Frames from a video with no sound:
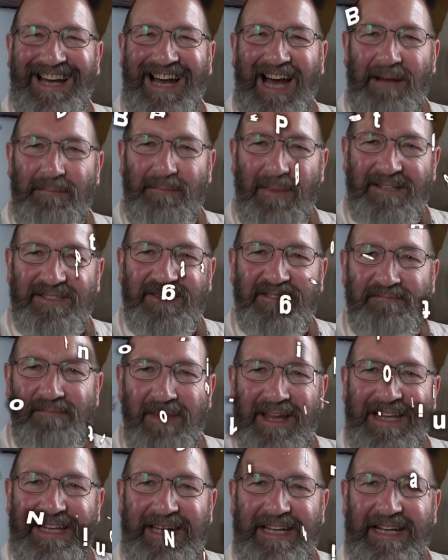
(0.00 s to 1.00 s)
I must
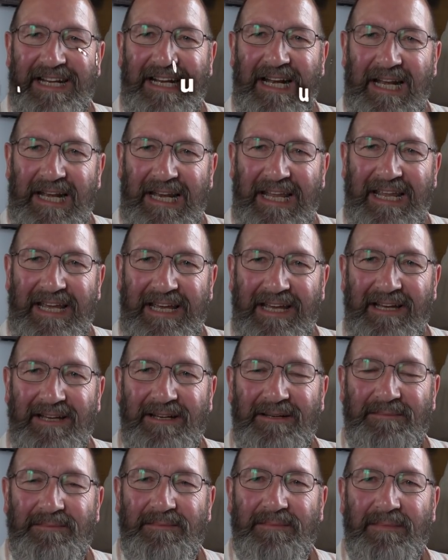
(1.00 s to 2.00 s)
make it
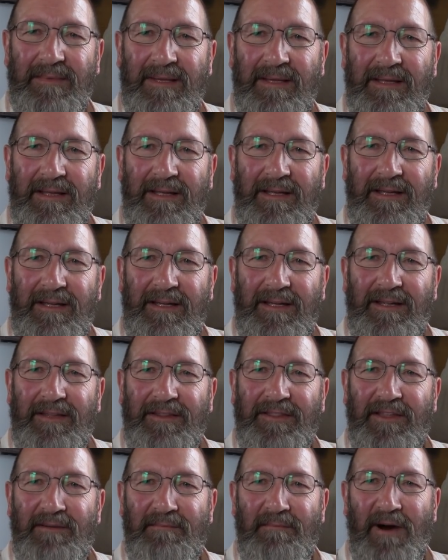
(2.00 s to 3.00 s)
clear
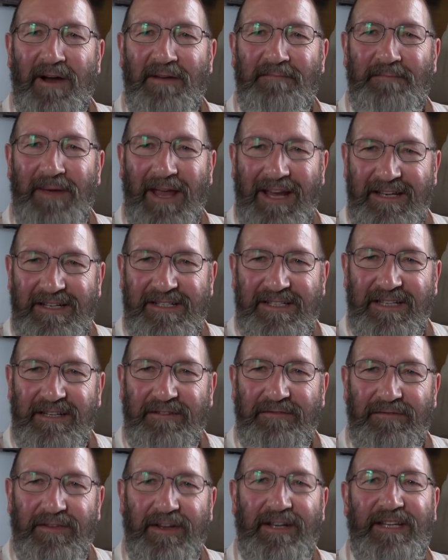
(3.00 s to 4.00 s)
that my
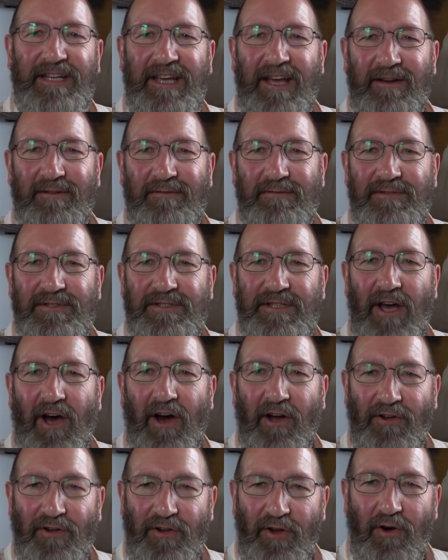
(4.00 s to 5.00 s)
painting videos
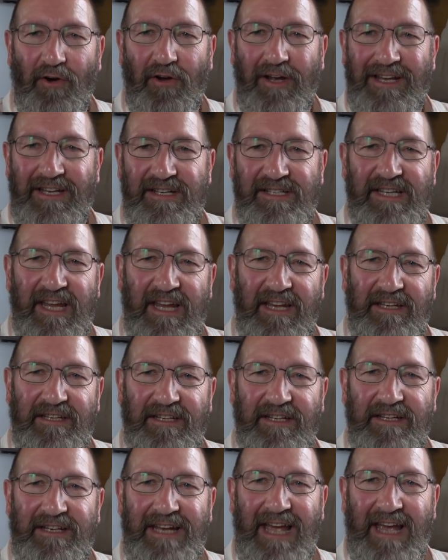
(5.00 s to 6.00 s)
are not
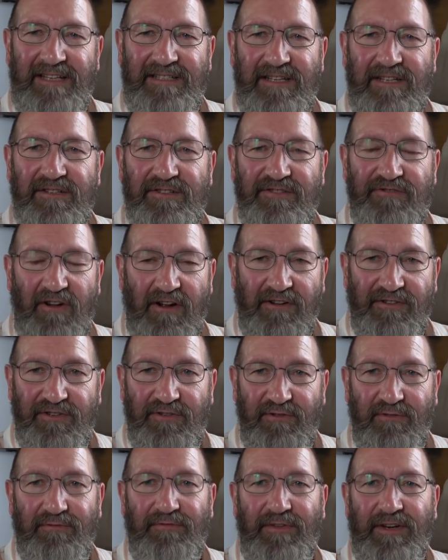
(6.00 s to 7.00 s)
intended as
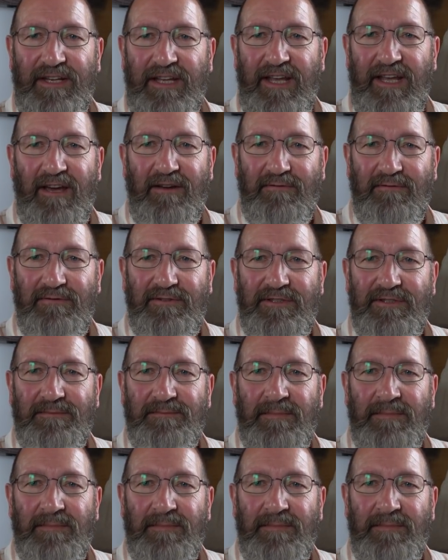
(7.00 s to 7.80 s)
instructional videos.